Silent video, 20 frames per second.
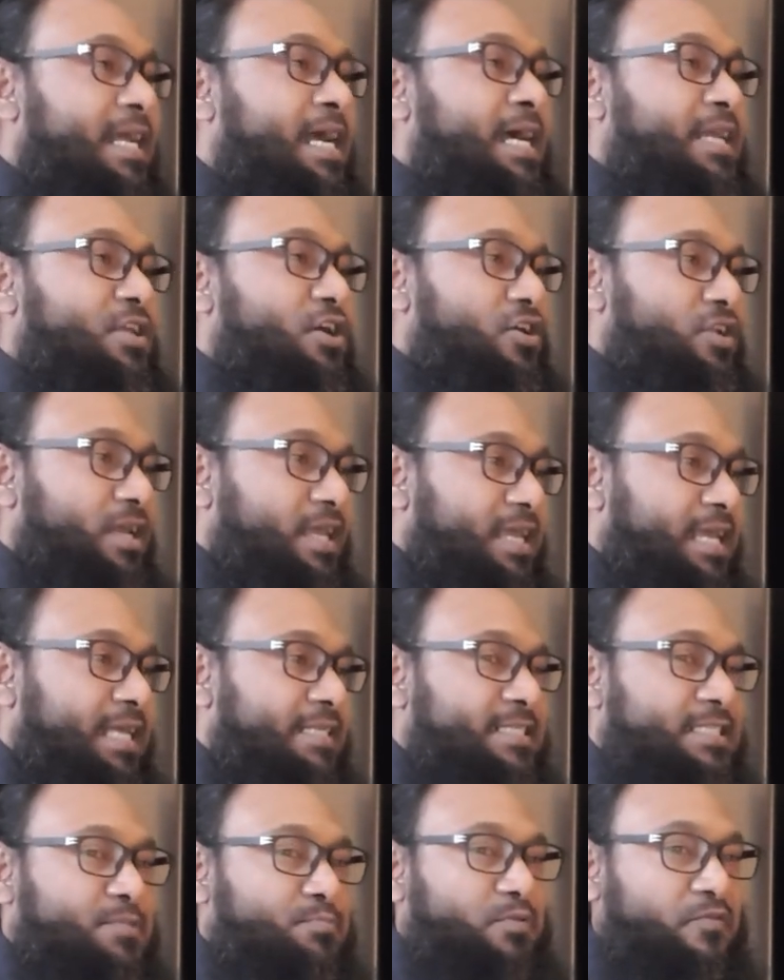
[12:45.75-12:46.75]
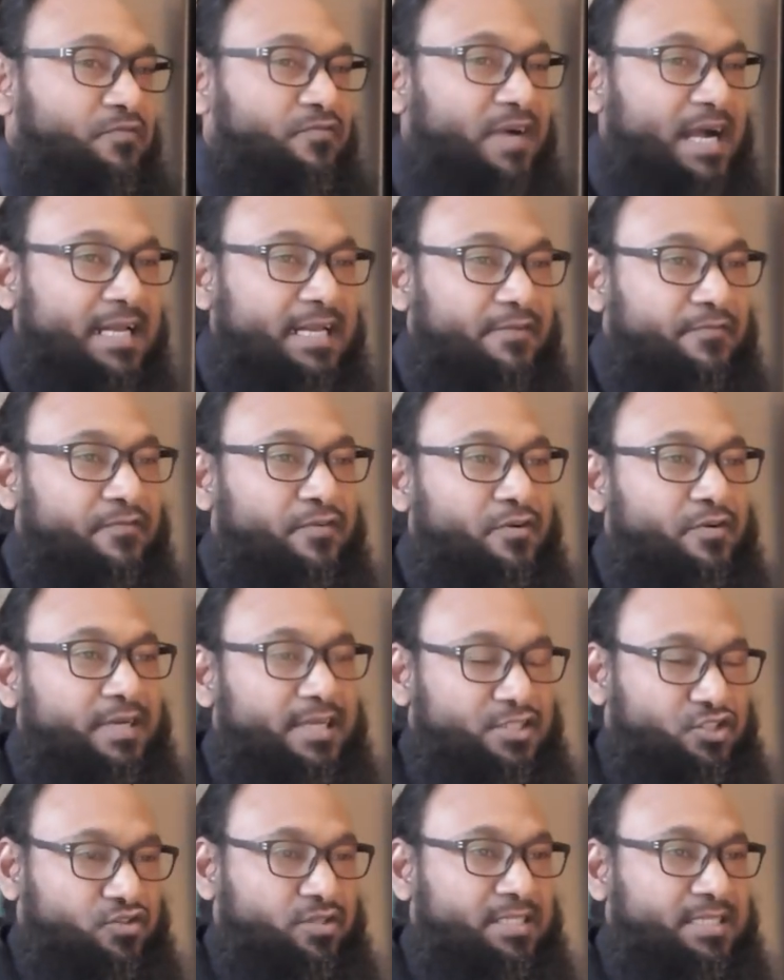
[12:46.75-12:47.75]
and other cases provided for in
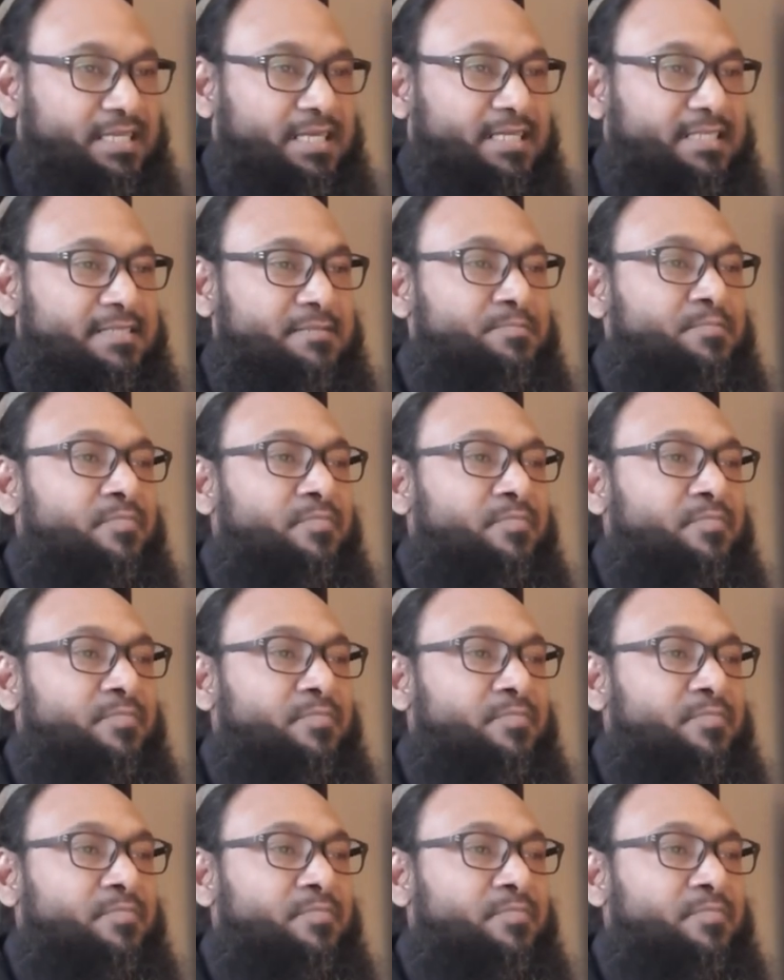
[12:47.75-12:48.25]
the treaties.